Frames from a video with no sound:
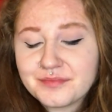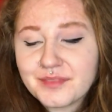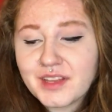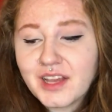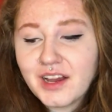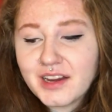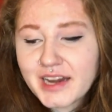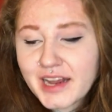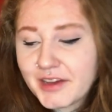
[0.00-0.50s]

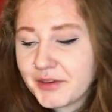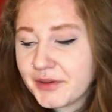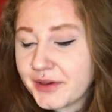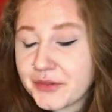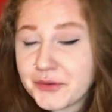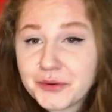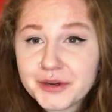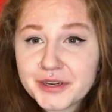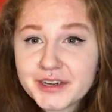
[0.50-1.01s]
how you get
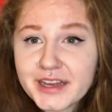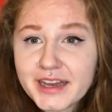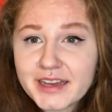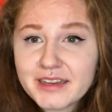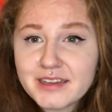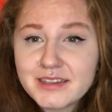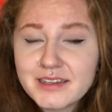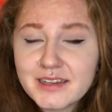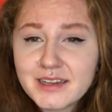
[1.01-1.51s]
through your day.
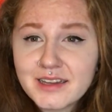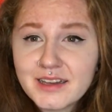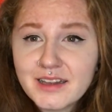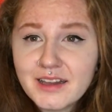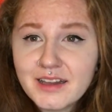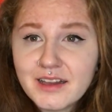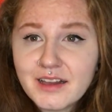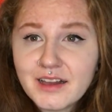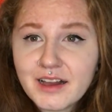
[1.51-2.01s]

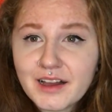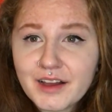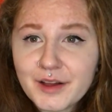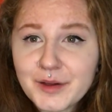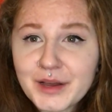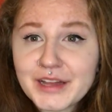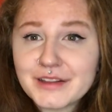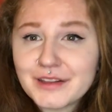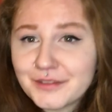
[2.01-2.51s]

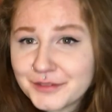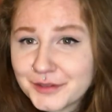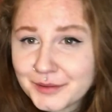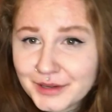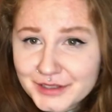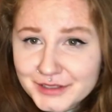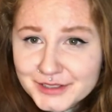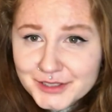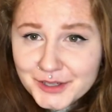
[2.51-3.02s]
I love you
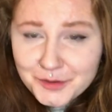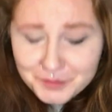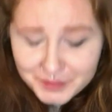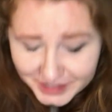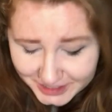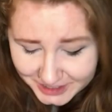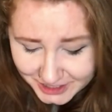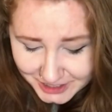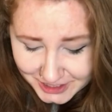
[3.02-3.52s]
all so much,